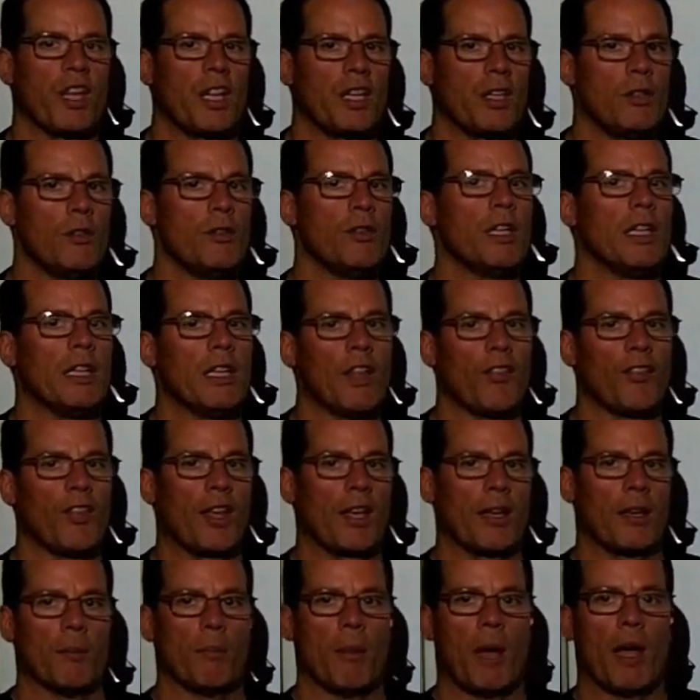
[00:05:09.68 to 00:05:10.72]
thing you need to
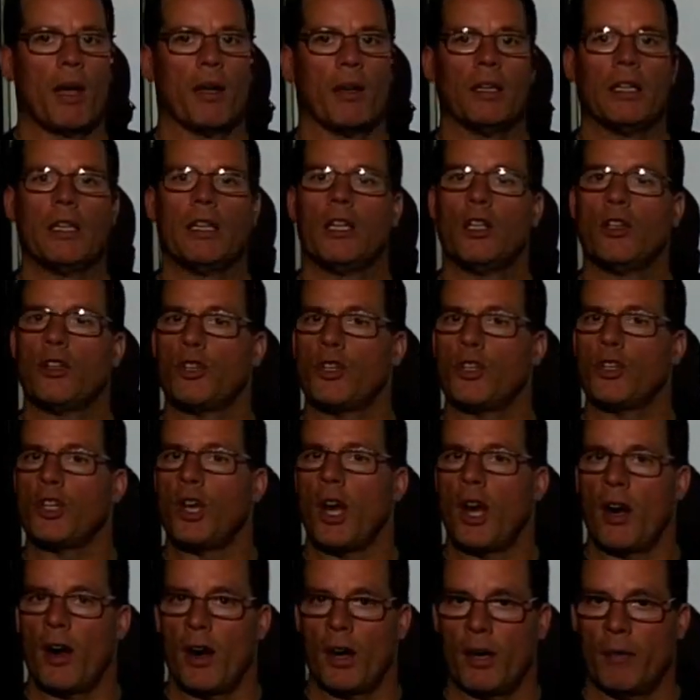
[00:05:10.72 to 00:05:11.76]
think about is
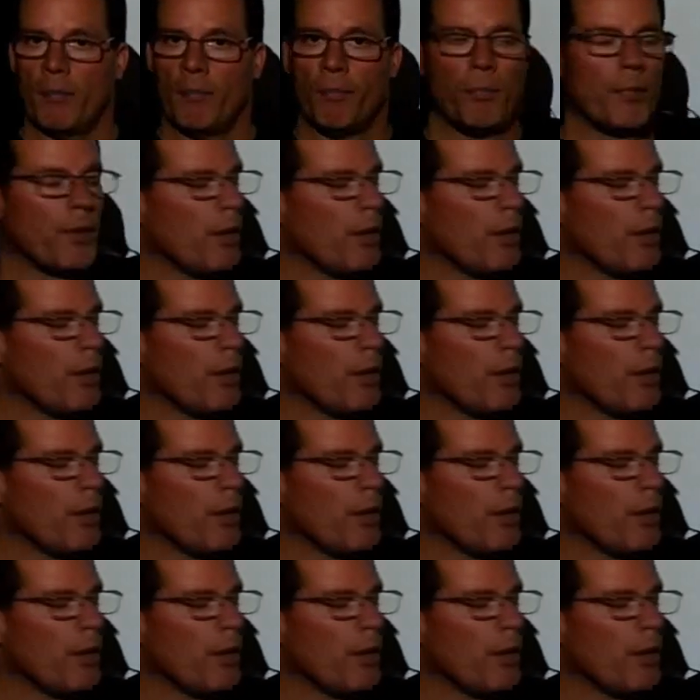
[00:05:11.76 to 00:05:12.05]
sharing.